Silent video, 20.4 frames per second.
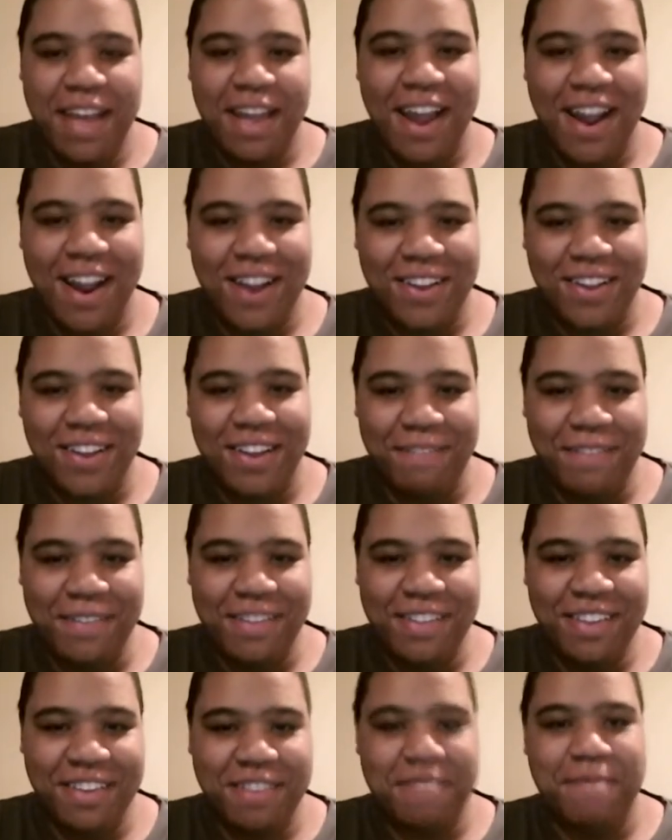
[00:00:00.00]
character, if
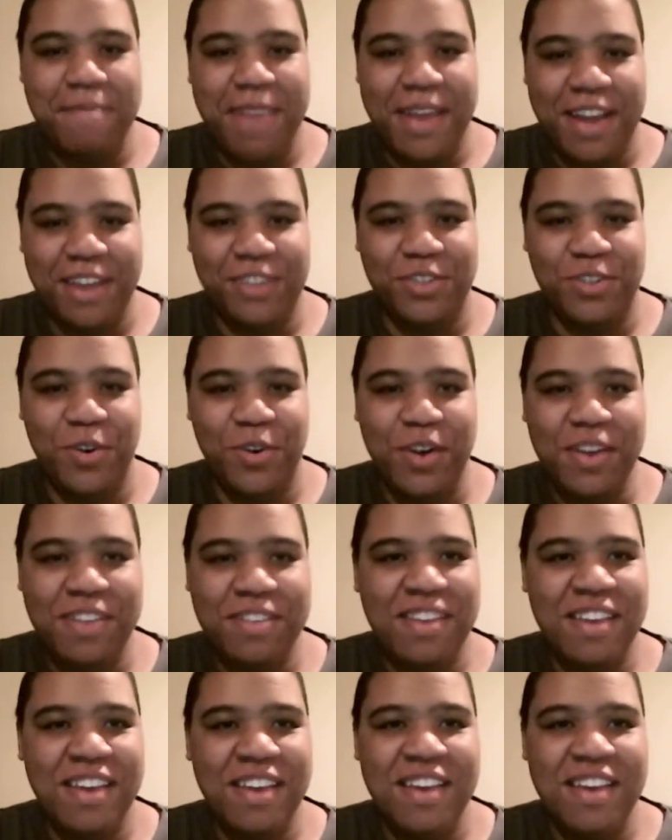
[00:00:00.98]
he doesn't make a choice,